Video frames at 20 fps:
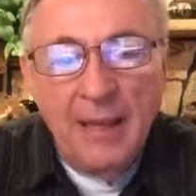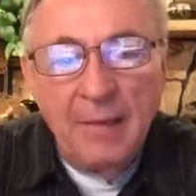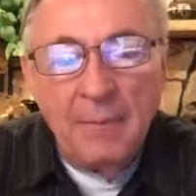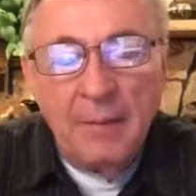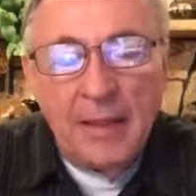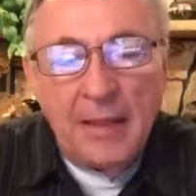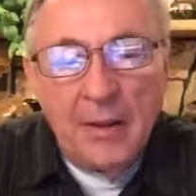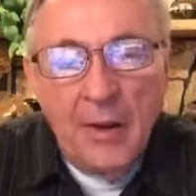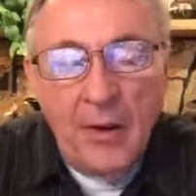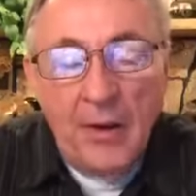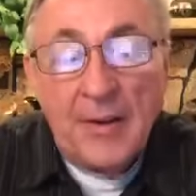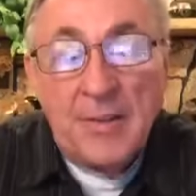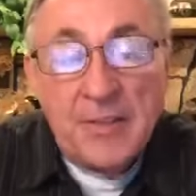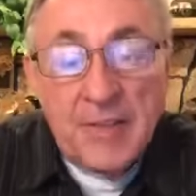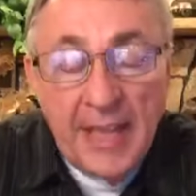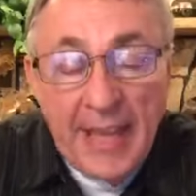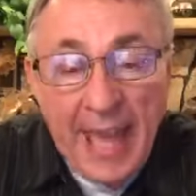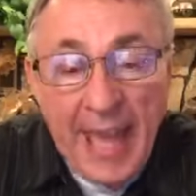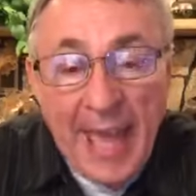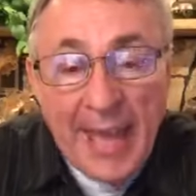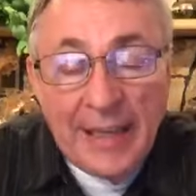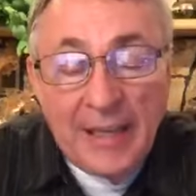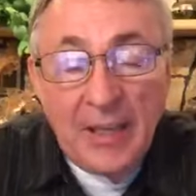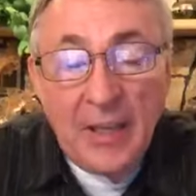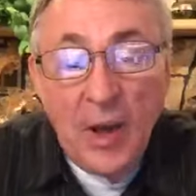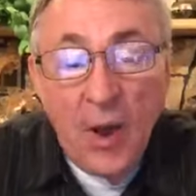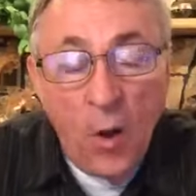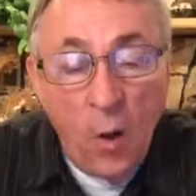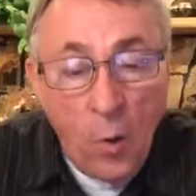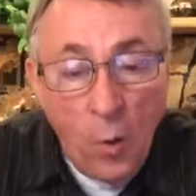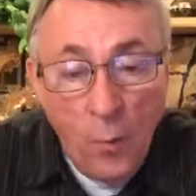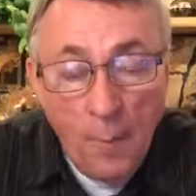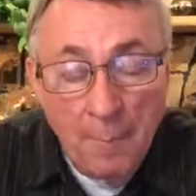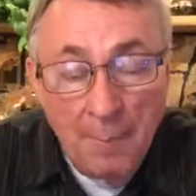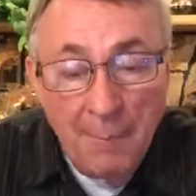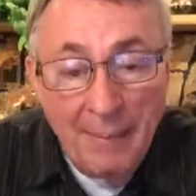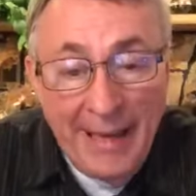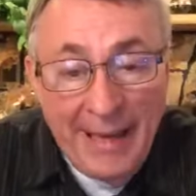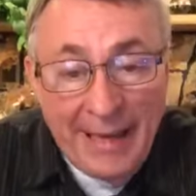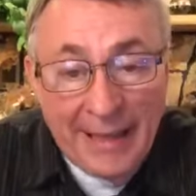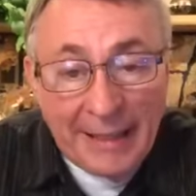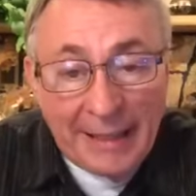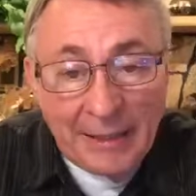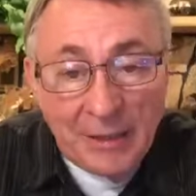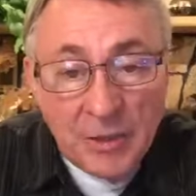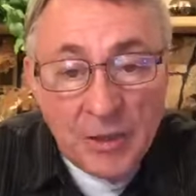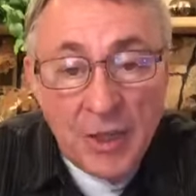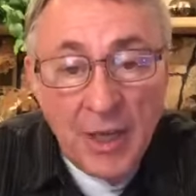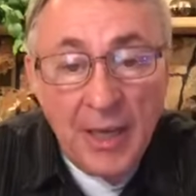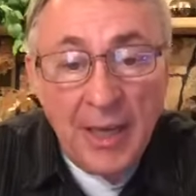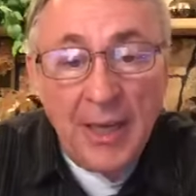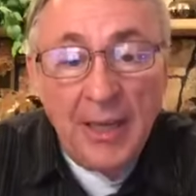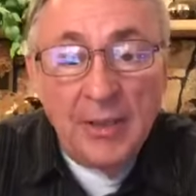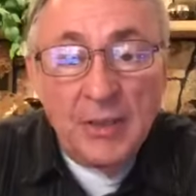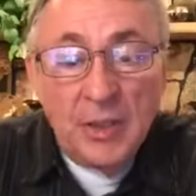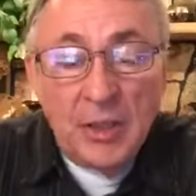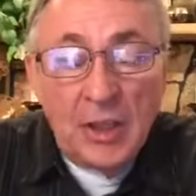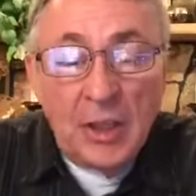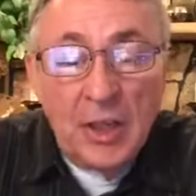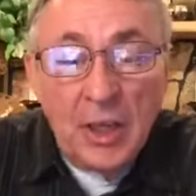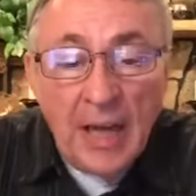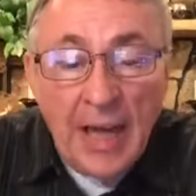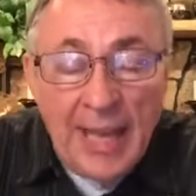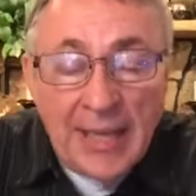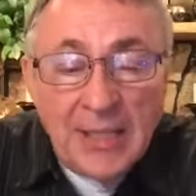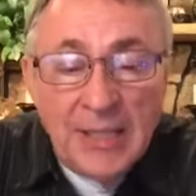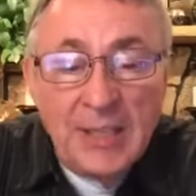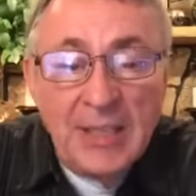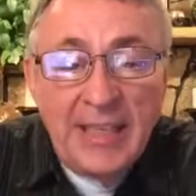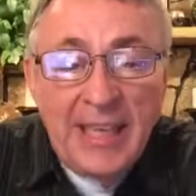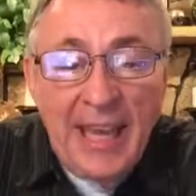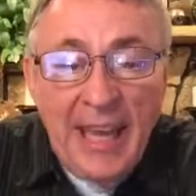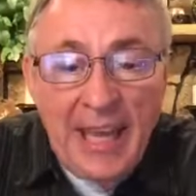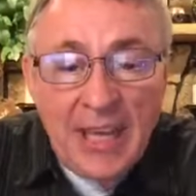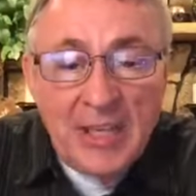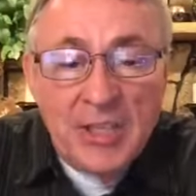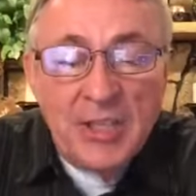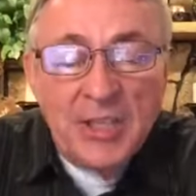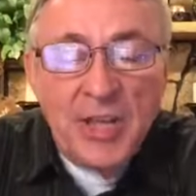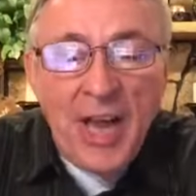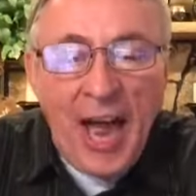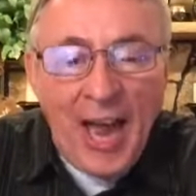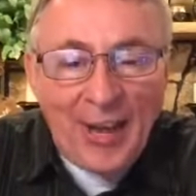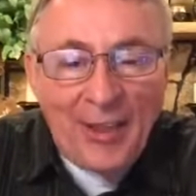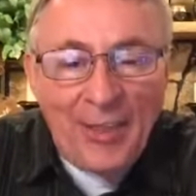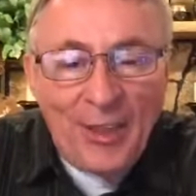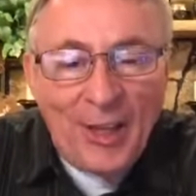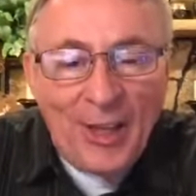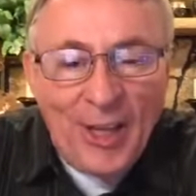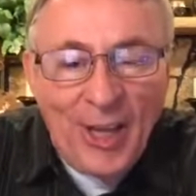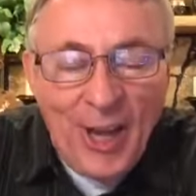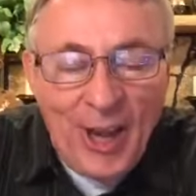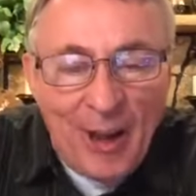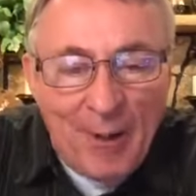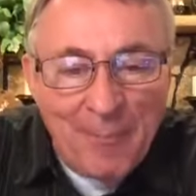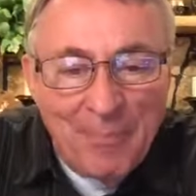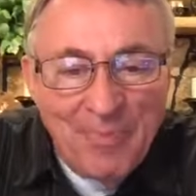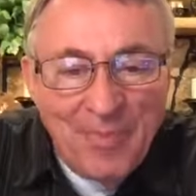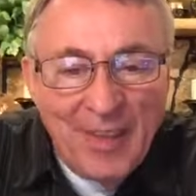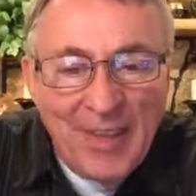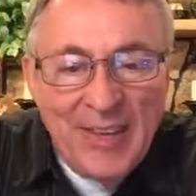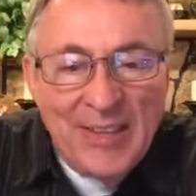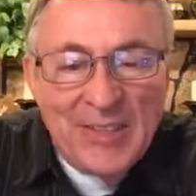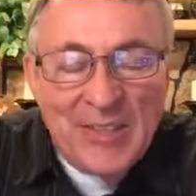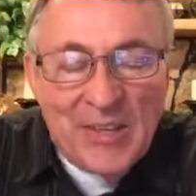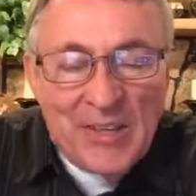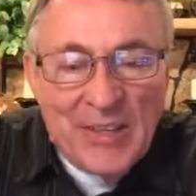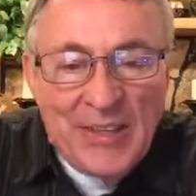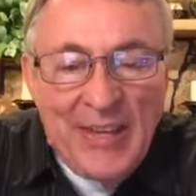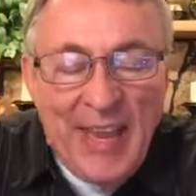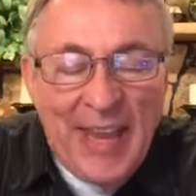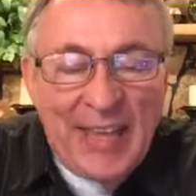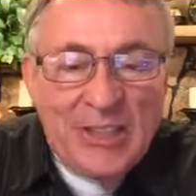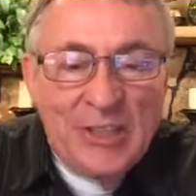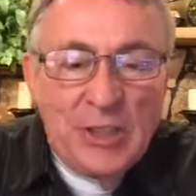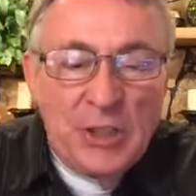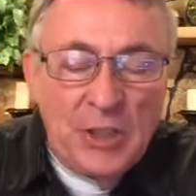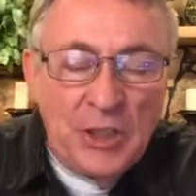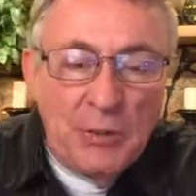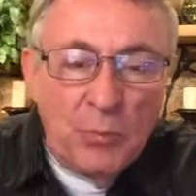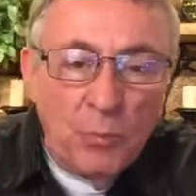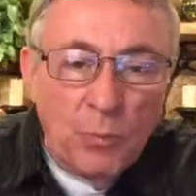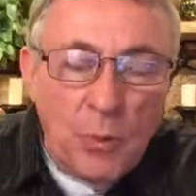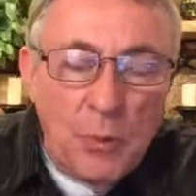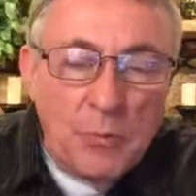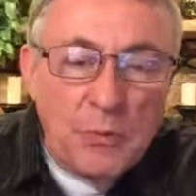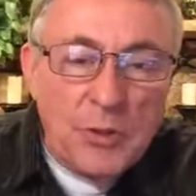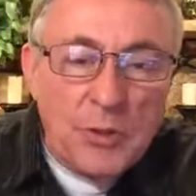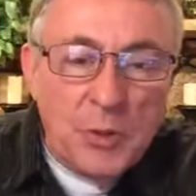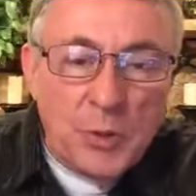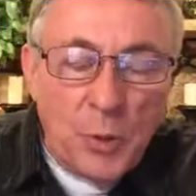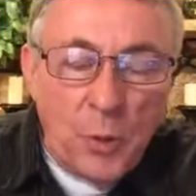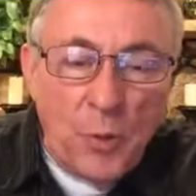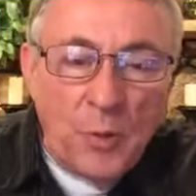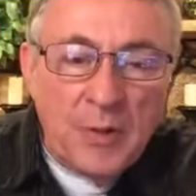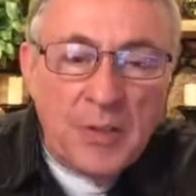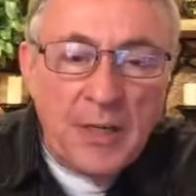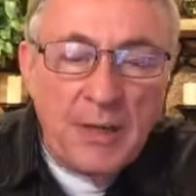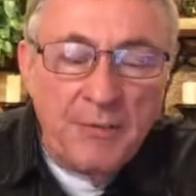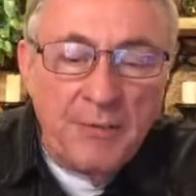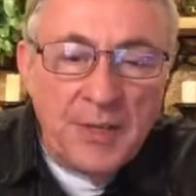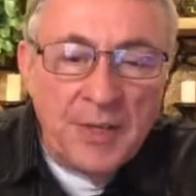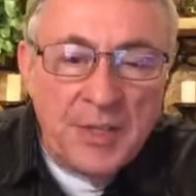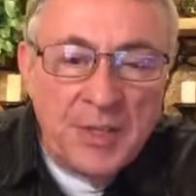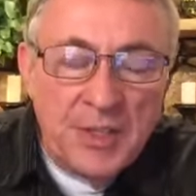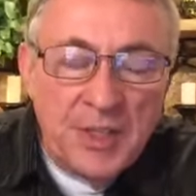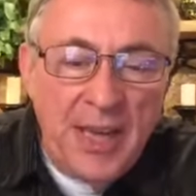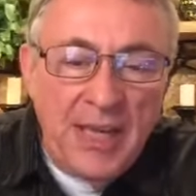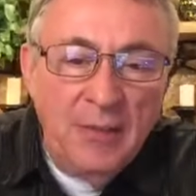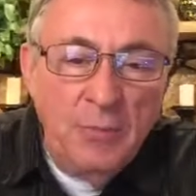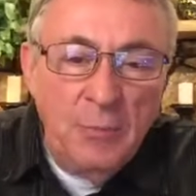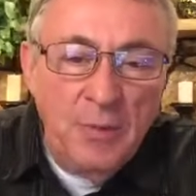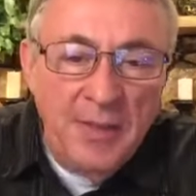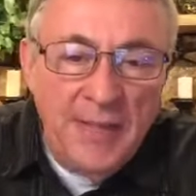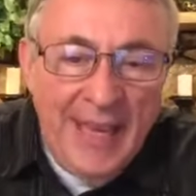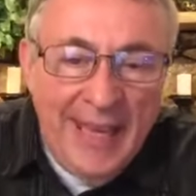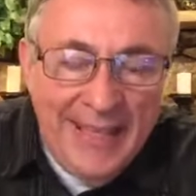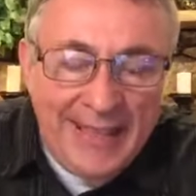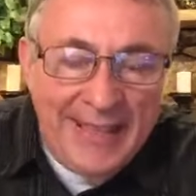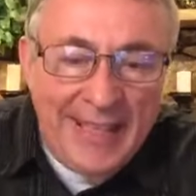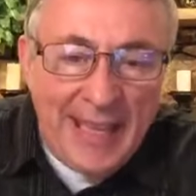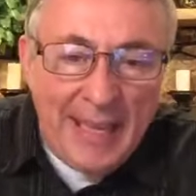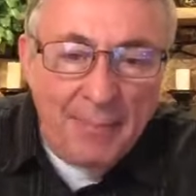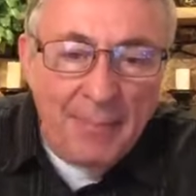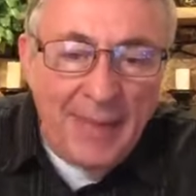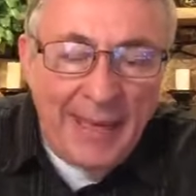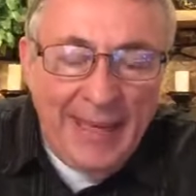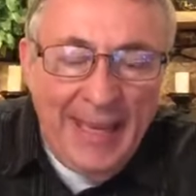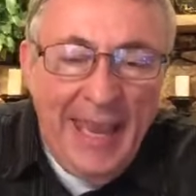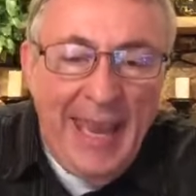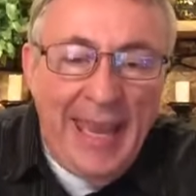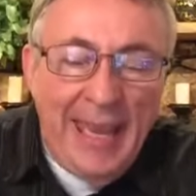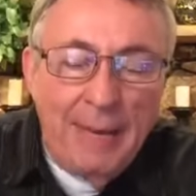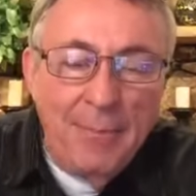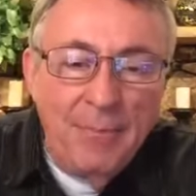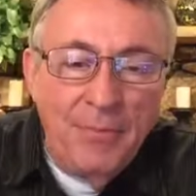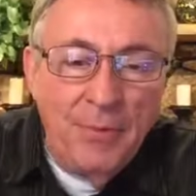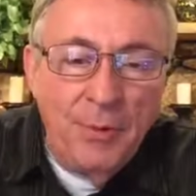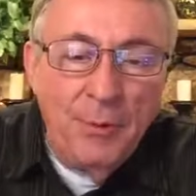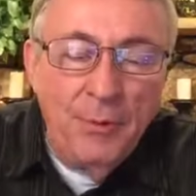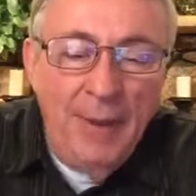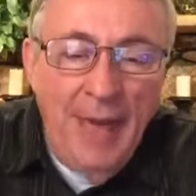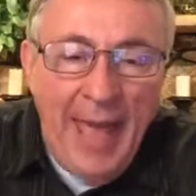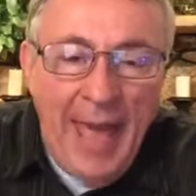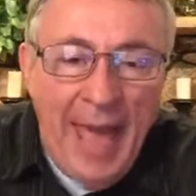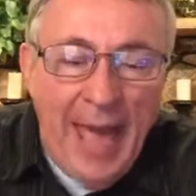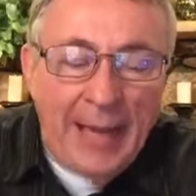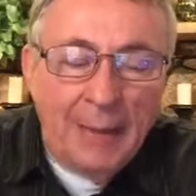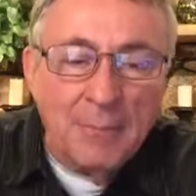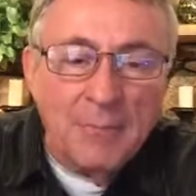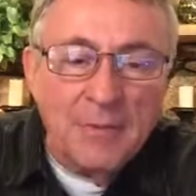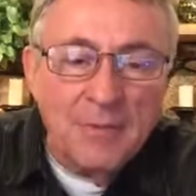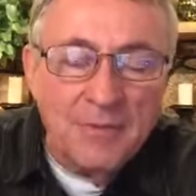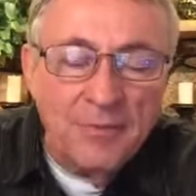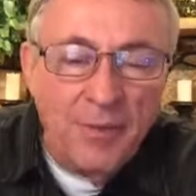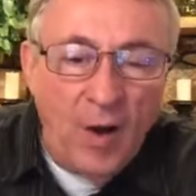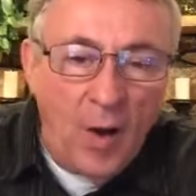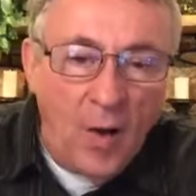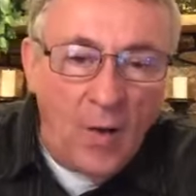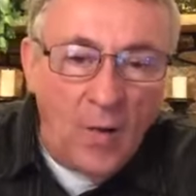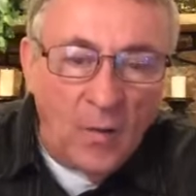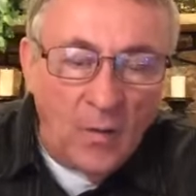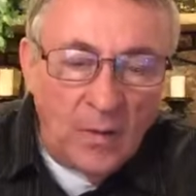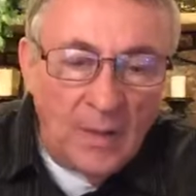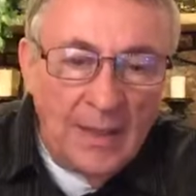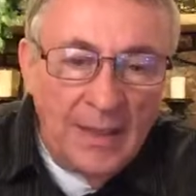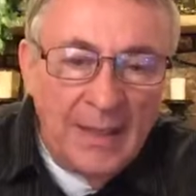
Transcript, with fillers: Because they had no means to cleanse the inside of the cup, to get to the root source of the sin within them that came through Adam's fall.